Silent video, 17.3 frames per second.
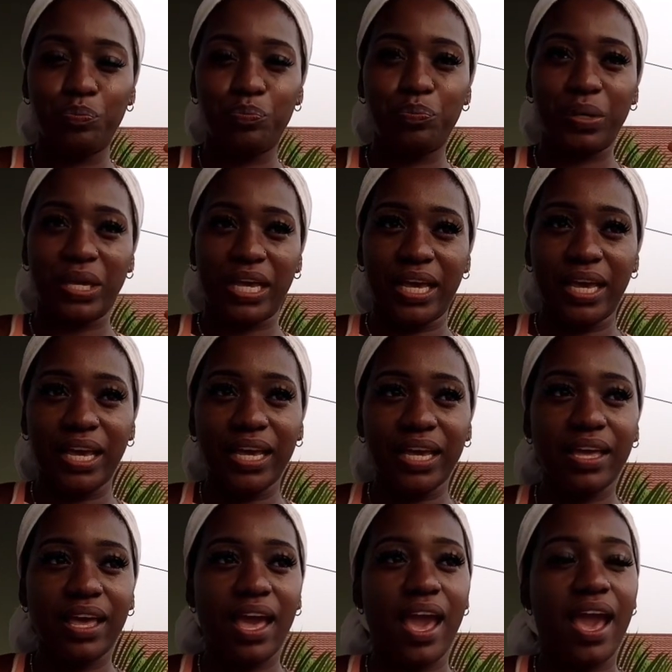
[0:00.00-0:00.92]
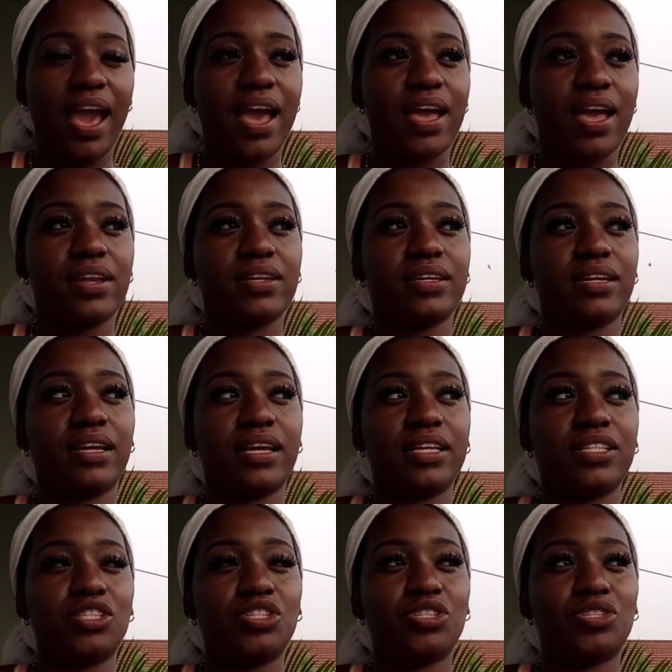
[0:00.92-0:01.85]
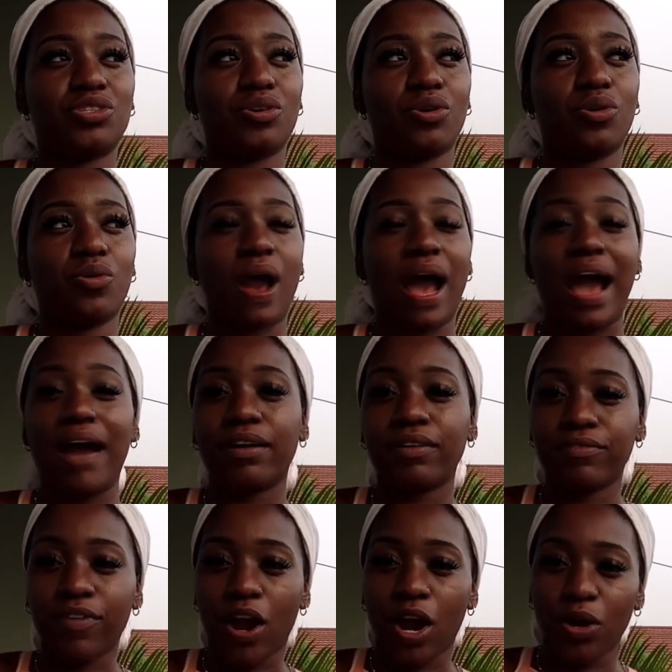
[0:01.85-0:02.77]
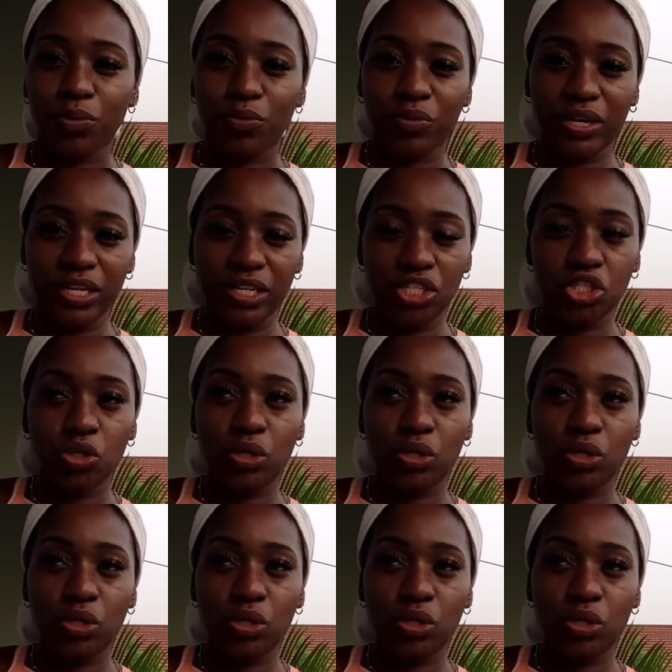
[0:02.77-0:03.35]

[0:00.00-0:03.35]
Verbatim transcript: big and it's so out of our reach,